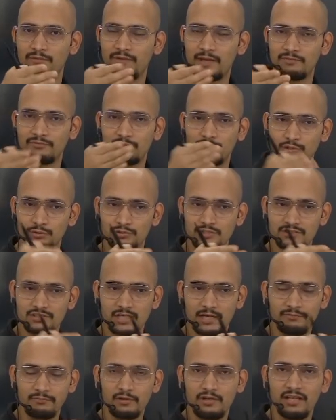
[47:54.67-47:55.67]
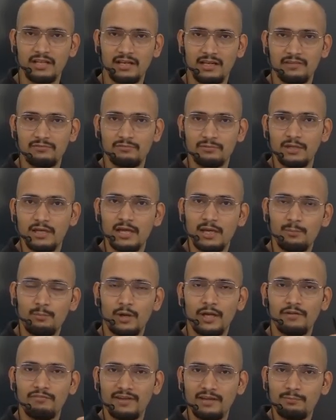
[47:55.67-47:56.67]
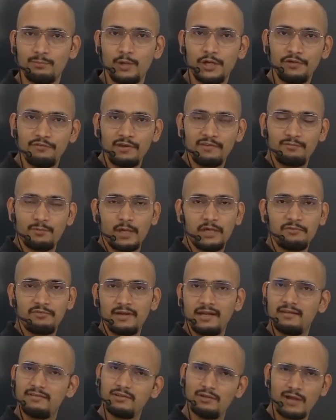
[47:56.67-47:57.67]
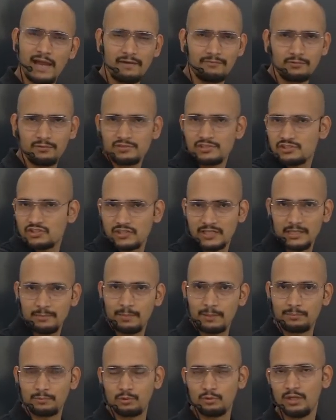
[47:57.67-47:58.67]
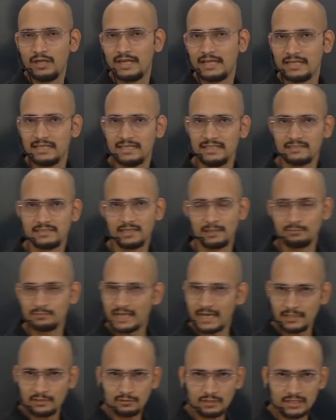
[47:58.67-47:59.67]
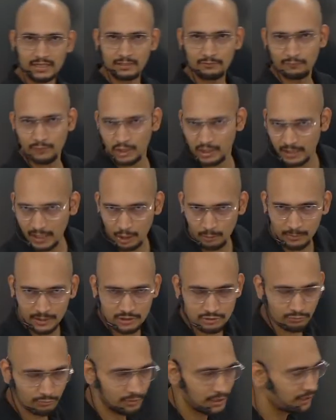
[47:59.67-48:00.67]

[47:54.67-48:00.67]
So you just have to decrease 0.5, 0.5, 0.5, and you have to just keep up to lithium. That you will get what? How much? 1.